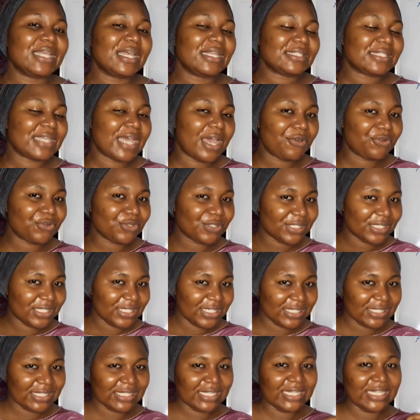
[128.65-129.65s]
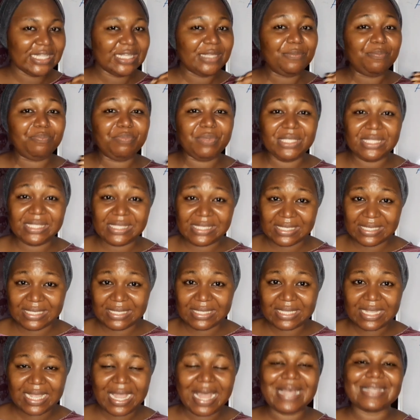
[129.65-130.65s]
tyrosinase
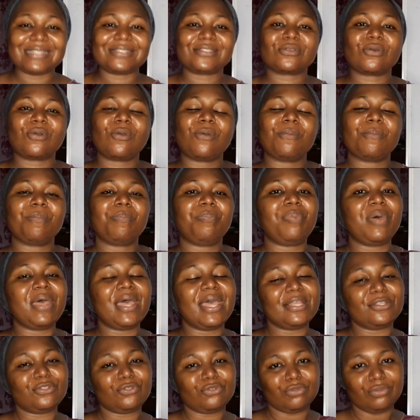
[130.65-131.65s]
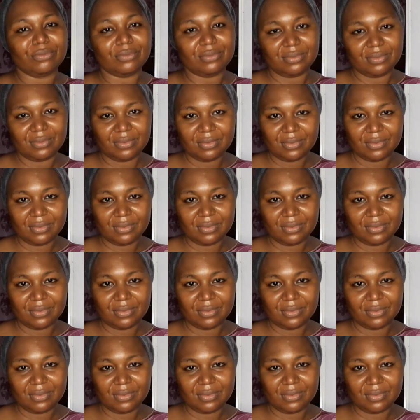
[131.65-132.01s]
inhibiting as compared to